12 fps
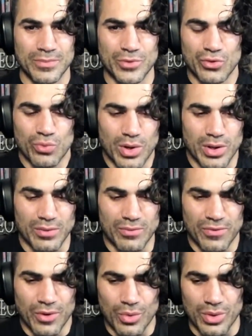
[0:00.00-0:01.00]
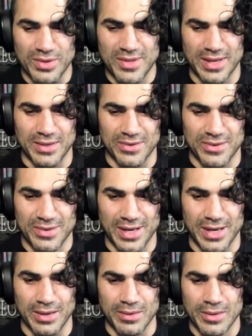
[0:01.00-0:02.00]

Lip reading: Just walking forward, tense, tight.